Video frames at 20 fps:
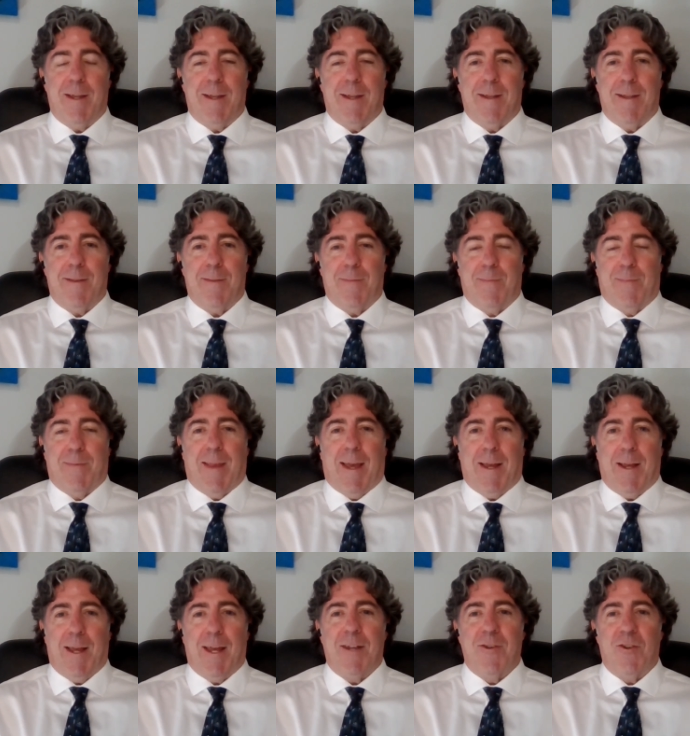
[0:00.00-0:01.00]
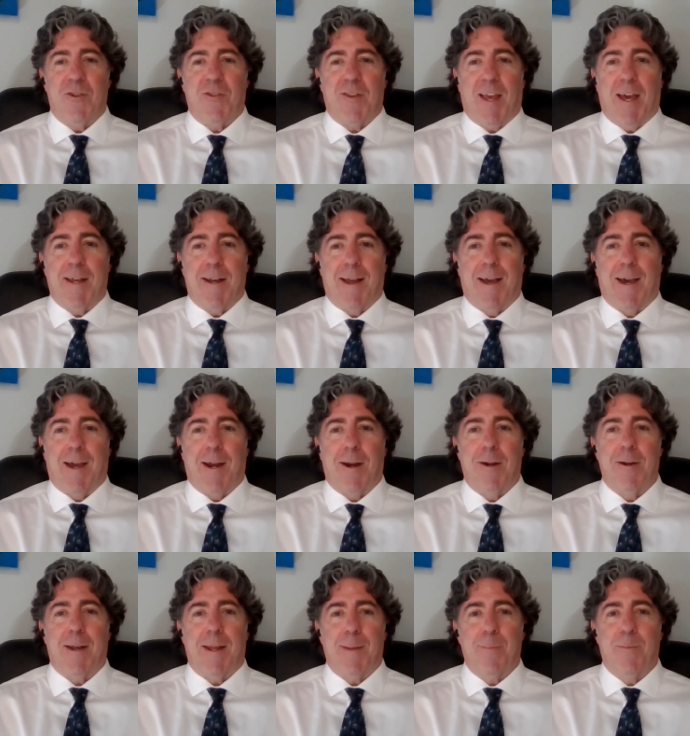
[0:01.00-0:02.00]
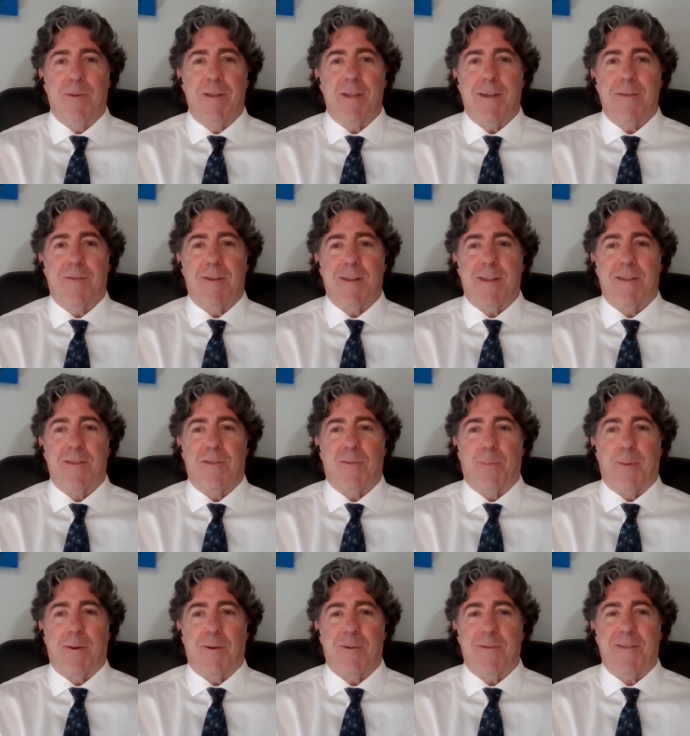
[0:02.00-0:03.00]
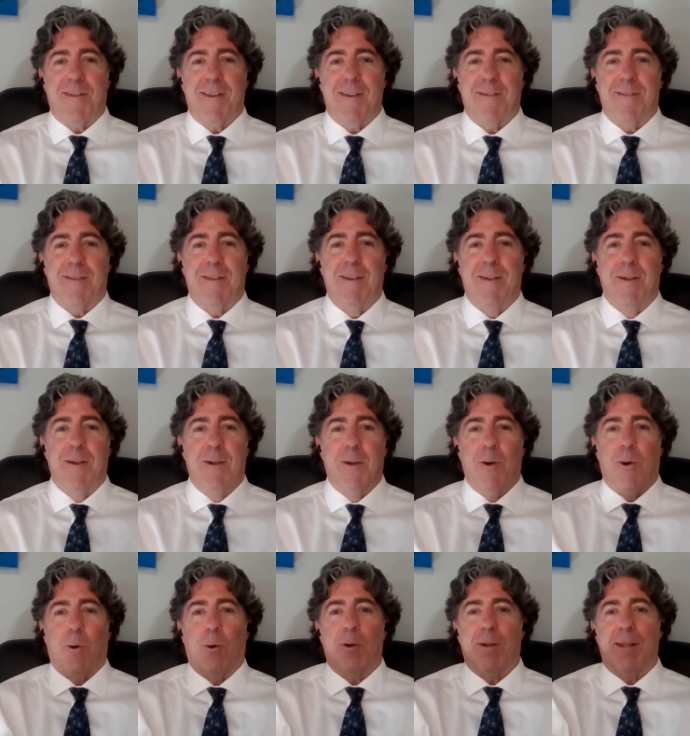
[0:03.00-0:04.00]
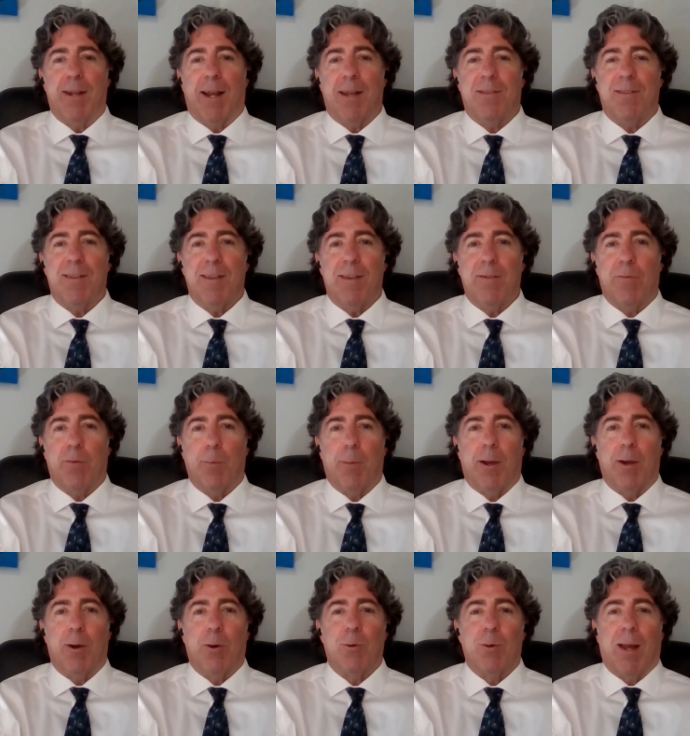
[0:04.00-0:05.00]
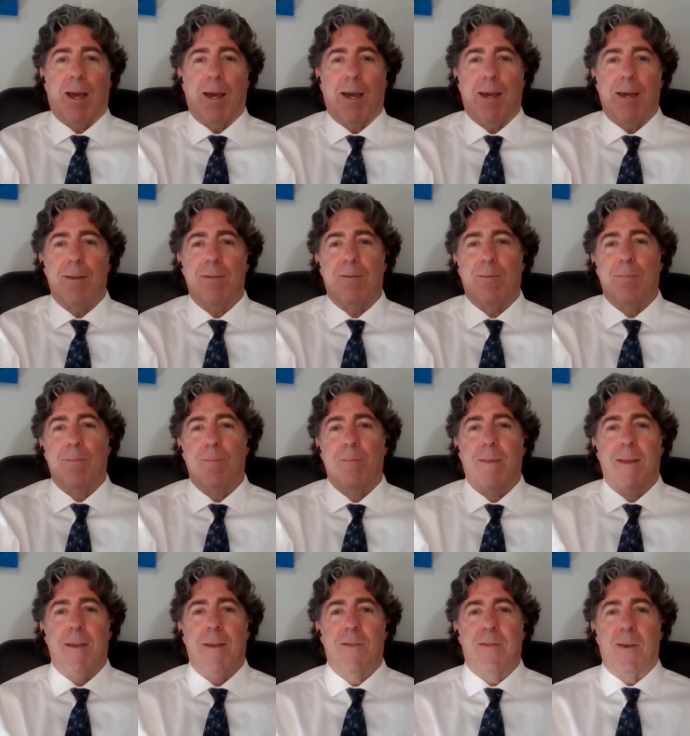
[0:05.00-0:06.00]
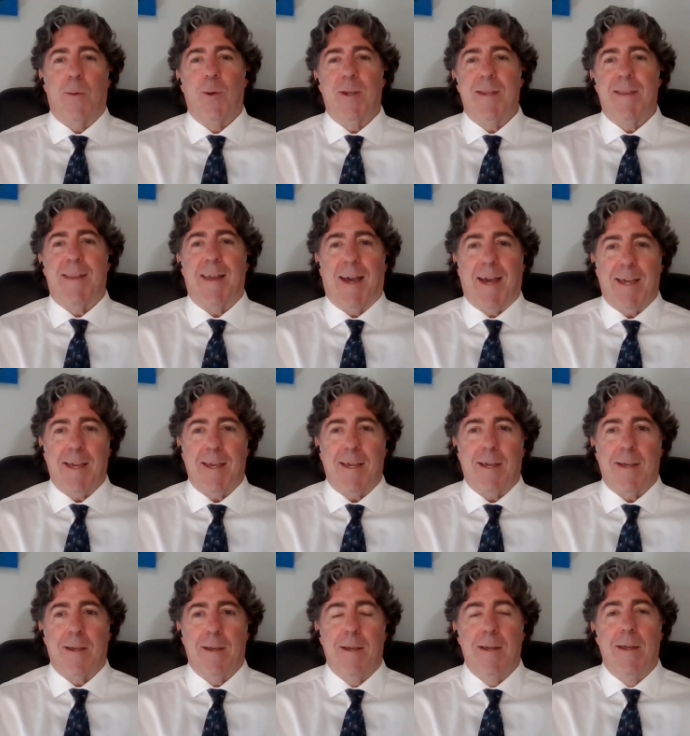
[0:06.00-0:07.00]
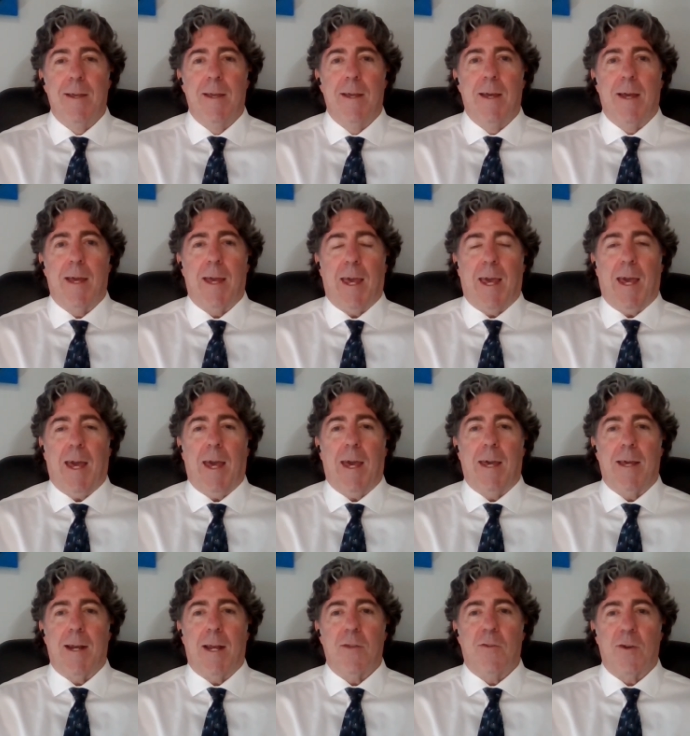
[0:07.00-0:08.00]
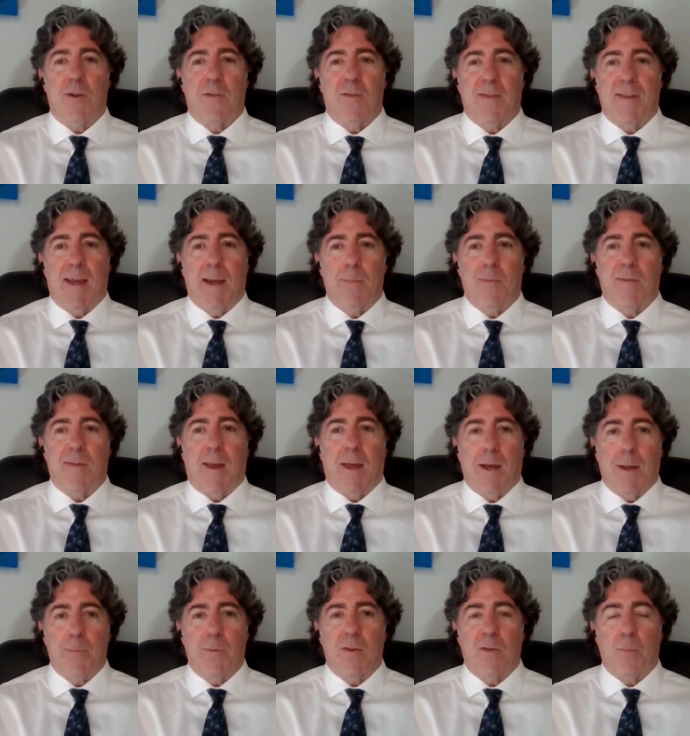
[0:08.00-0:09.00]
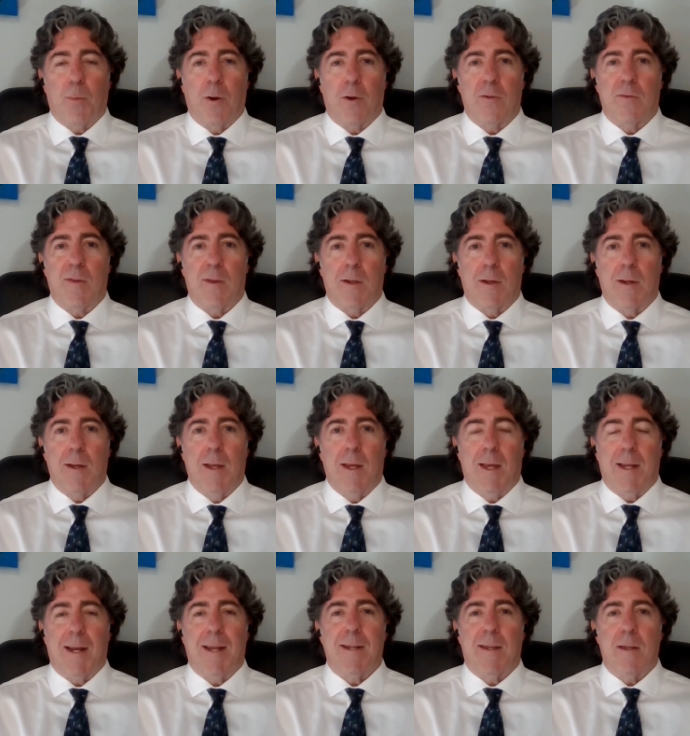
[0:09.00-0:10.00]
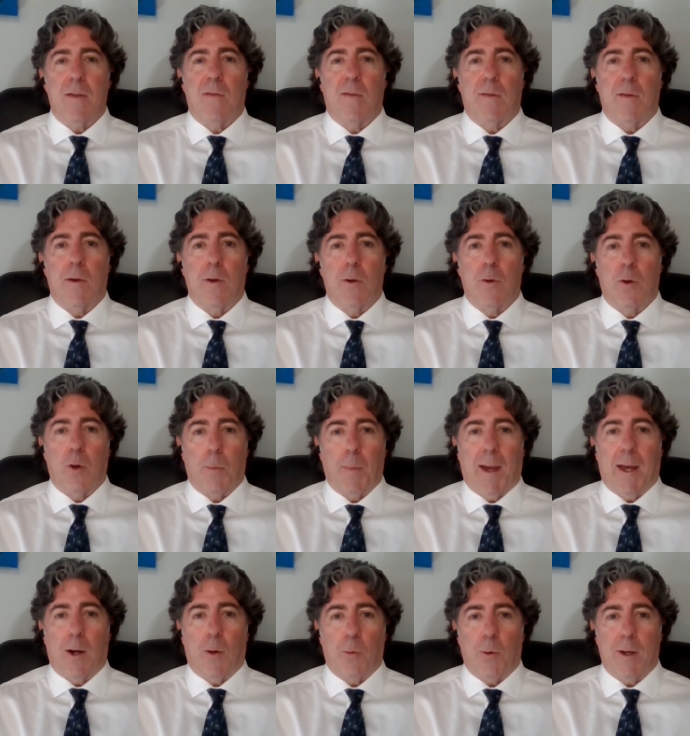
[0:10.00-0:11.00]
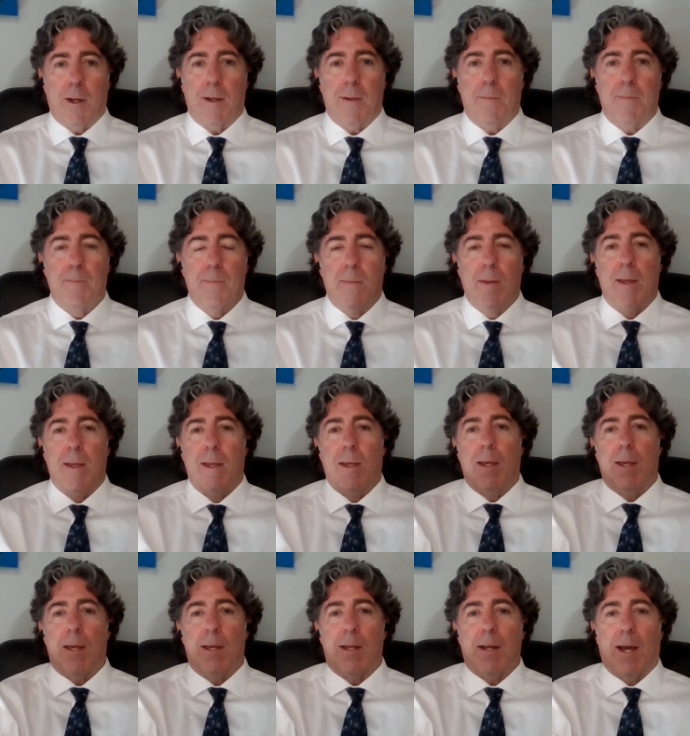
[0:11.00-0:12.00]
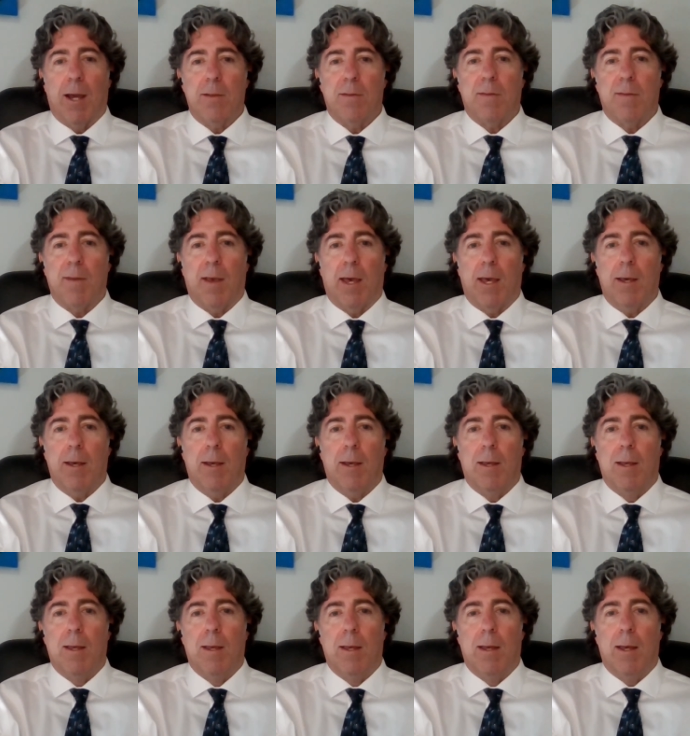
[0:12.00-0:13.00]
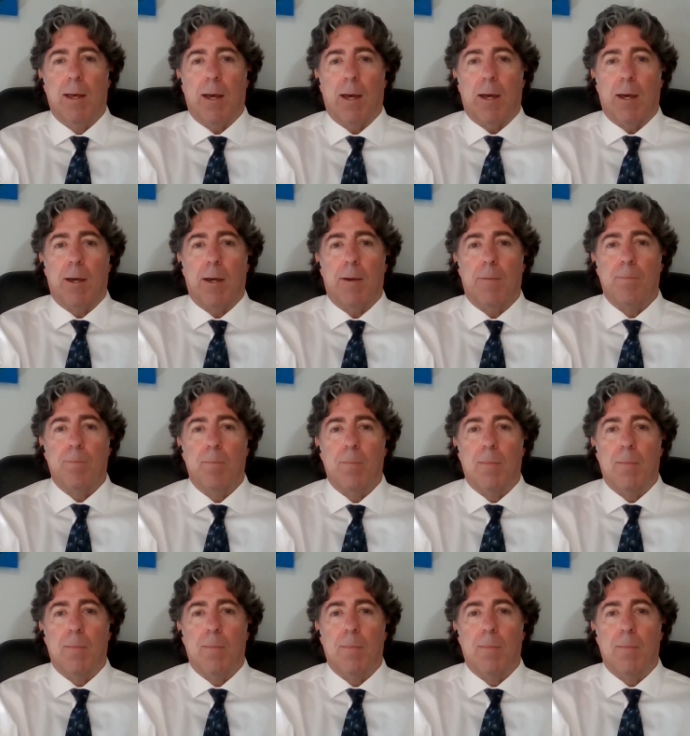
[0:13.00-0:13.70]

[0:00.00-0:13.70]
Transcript: that had just gotten hired and believed in conspiracies? Or did I see from my own eyes someone dying and I took steps to help this person and I did so no matter what? In hindsight, I